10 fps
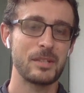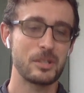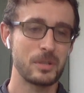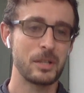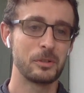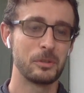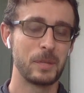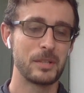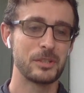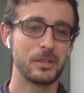As I try to
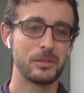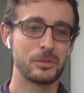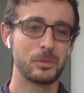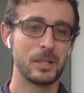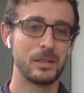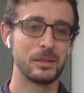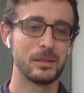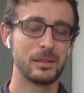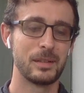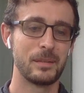grow myself as
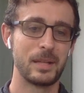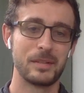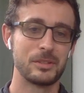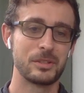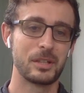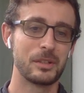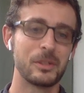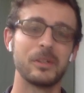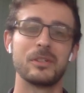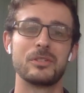well, I just
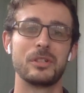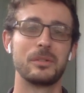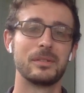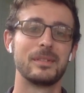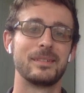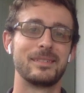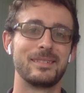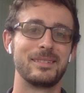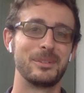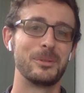encourage you,
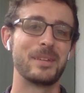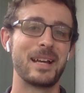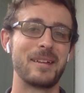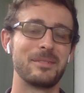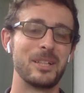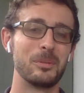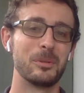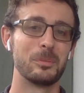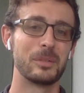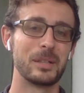do that.
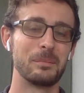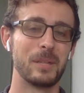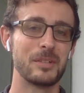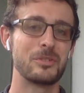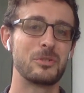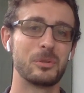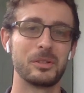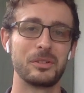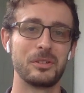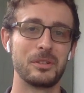It will bring much
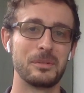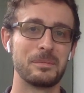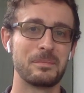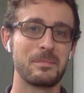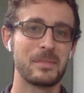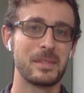joy to you.